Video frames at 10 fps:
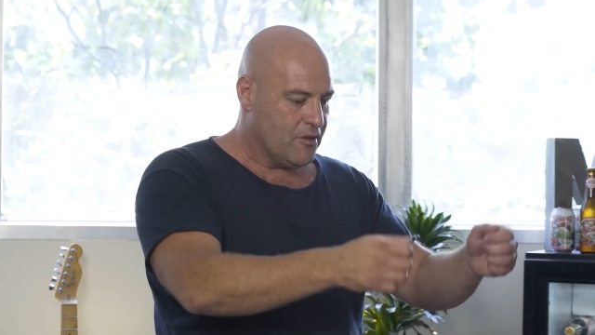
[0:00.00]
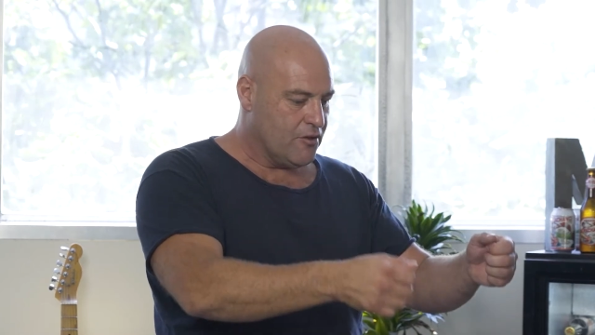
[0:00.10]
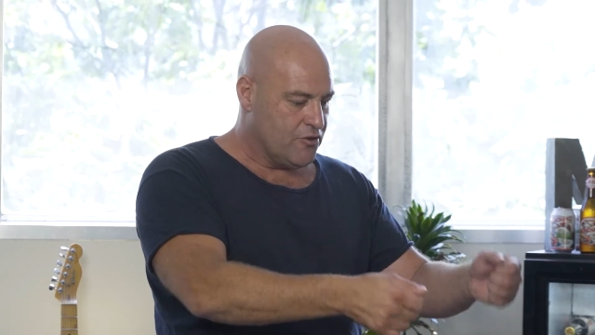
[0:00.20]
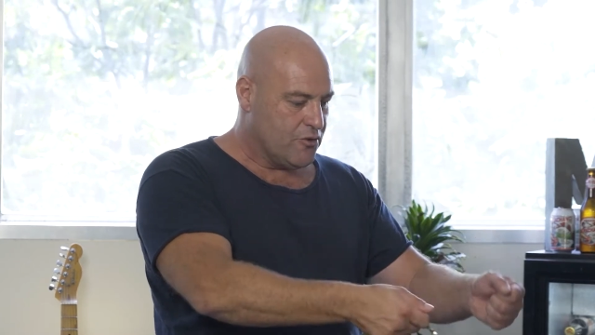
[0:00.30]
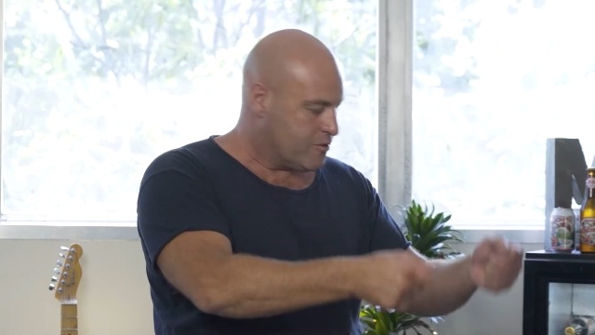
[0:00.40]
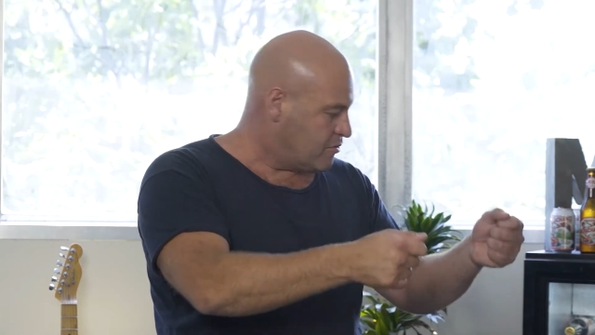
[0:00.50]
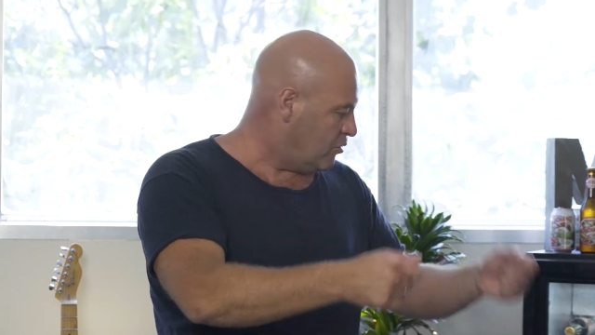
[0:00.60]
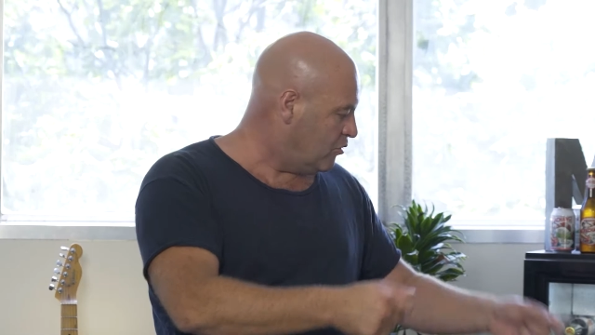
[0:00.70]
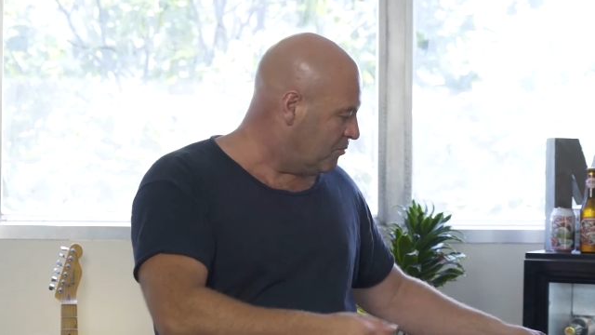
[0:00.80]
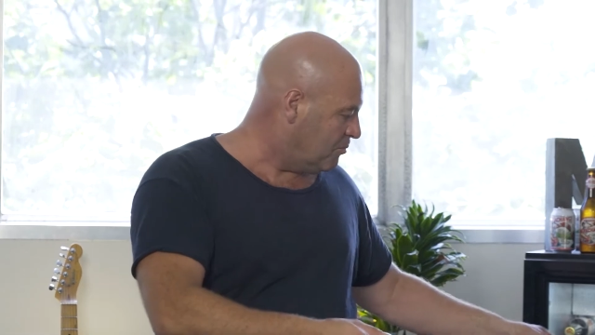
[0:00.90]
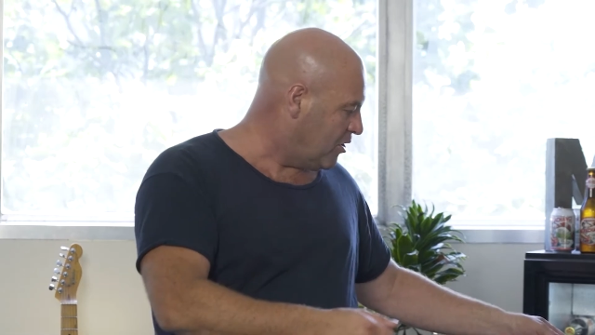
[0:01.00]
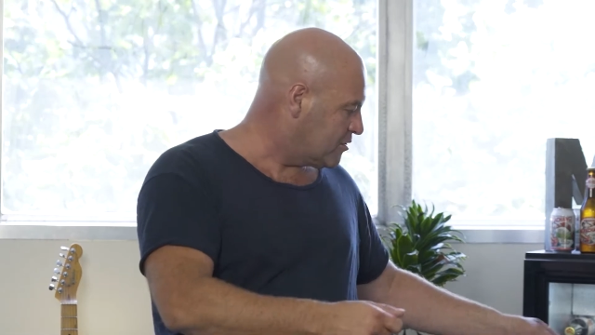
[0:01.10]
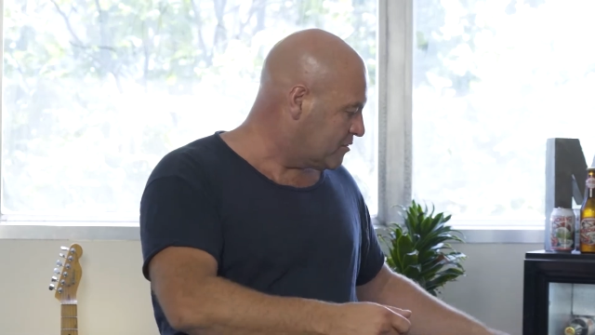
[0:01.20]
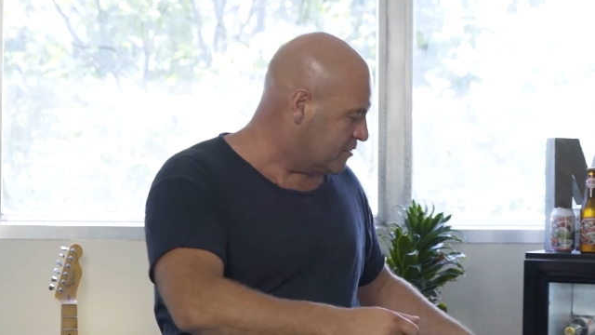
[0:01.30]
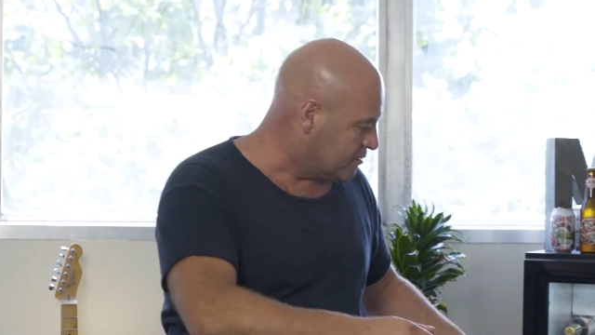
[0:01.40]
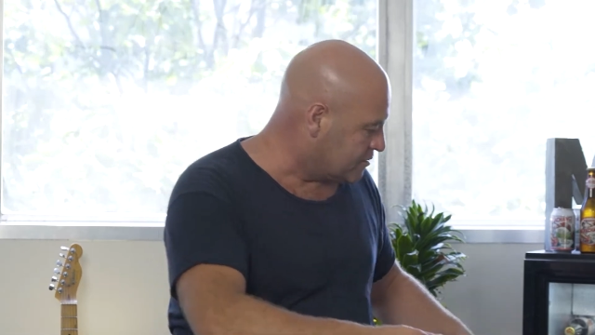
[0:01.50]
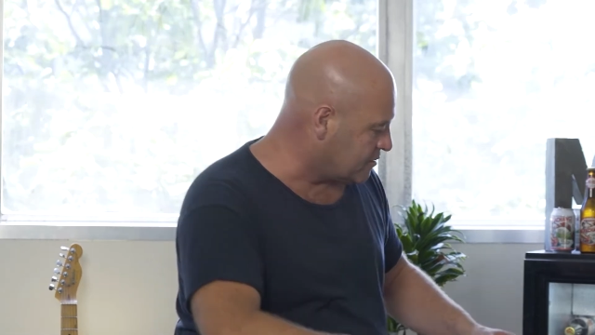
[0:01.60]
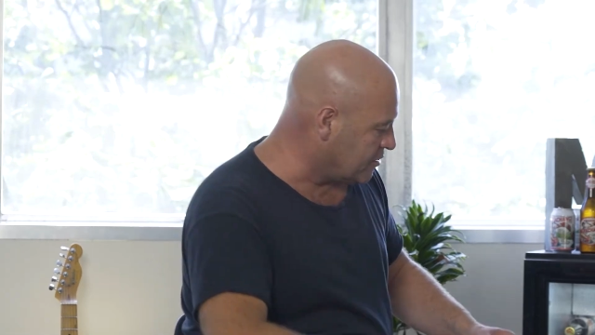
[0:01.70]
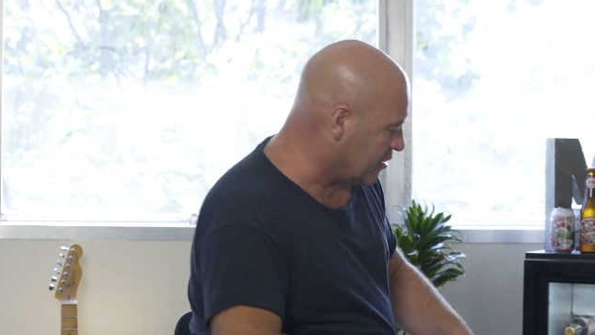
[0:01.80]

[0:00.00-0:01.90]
new cooler boxes, you